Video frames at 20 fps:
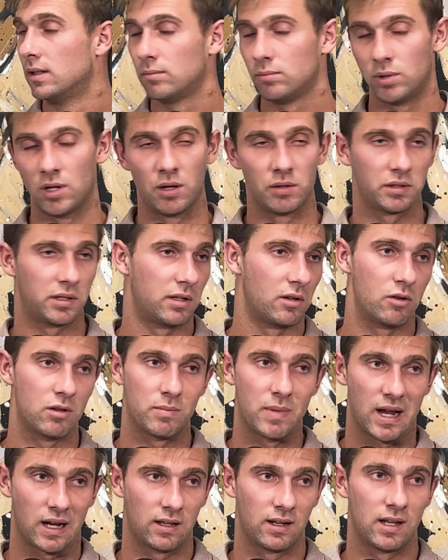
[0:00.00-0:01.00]
ball was going to go in the
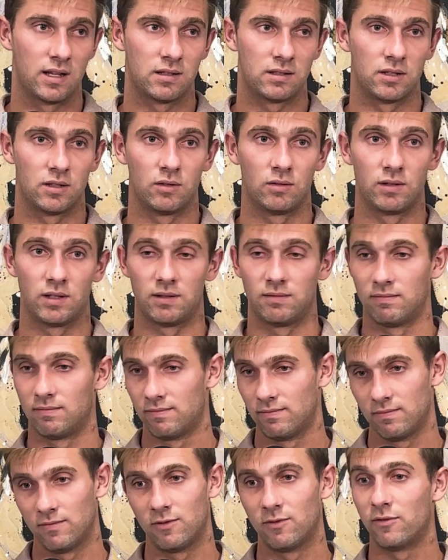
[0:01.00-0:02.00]
back of the net soon, and
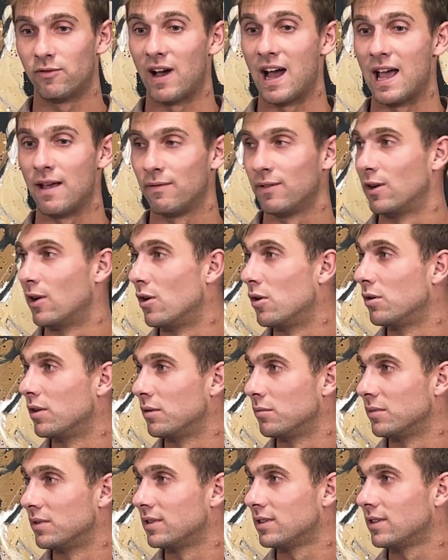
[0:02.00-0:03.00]
5 in
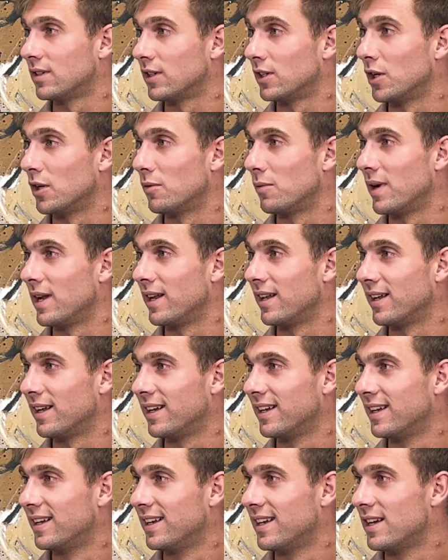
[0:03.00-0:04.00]
Oakland was a good way to.
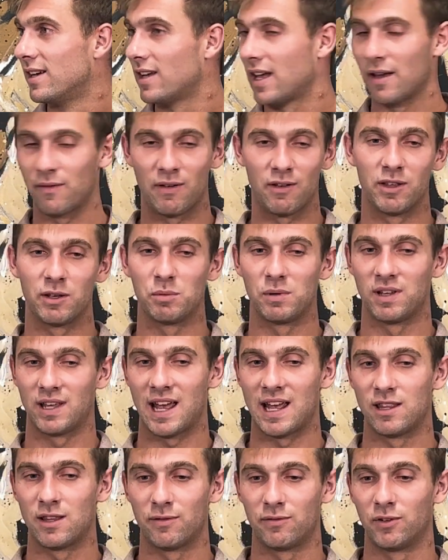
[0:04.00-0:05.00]
Yeah. I felt like we
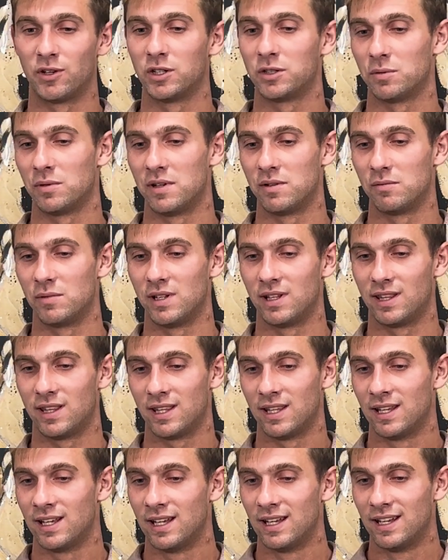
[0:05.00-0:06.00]
had the first one with
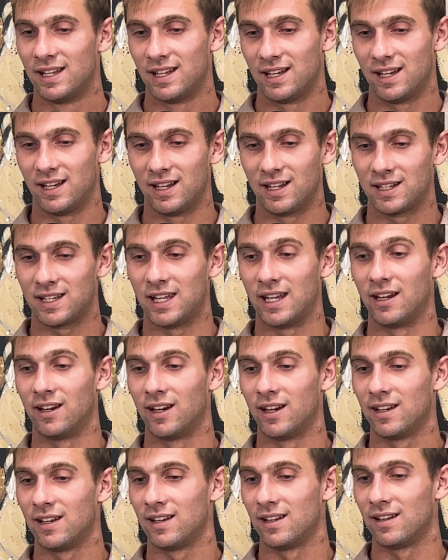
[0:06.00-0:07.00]

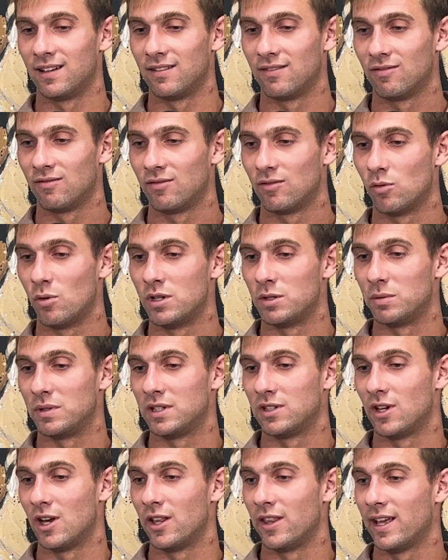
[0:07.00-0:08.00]
Kieran, and once we
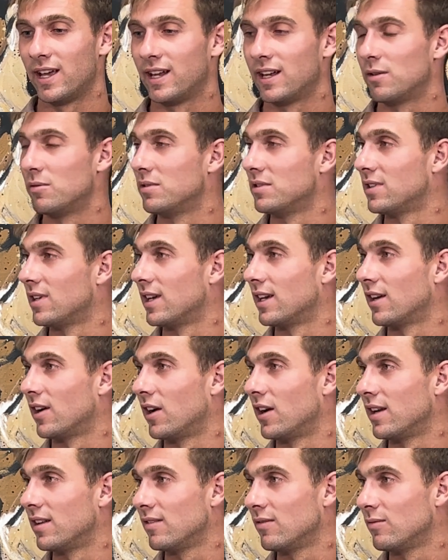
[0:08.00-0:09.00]
saw that, it was like, all
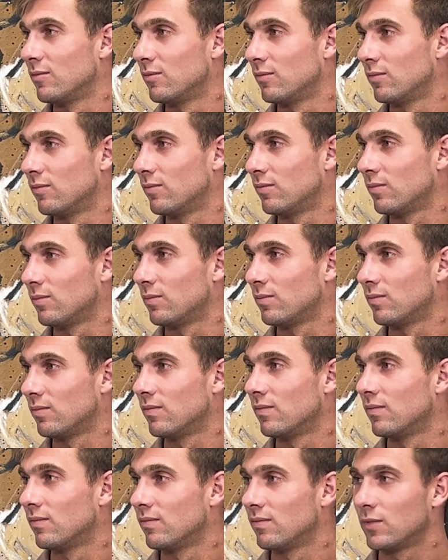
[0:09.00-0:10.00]
right,
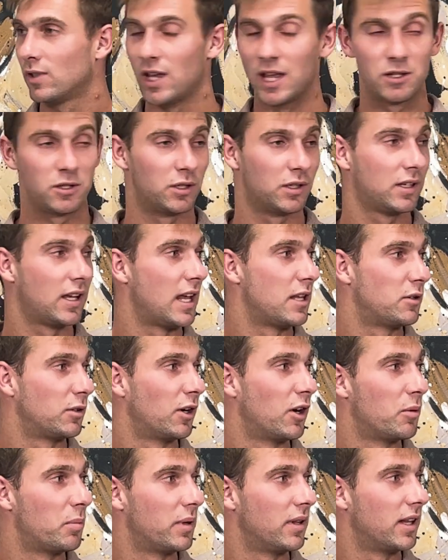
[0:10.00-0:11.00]
gates are
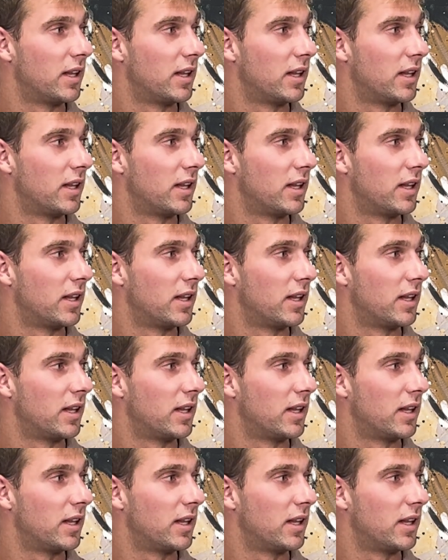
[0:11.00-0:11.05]
open.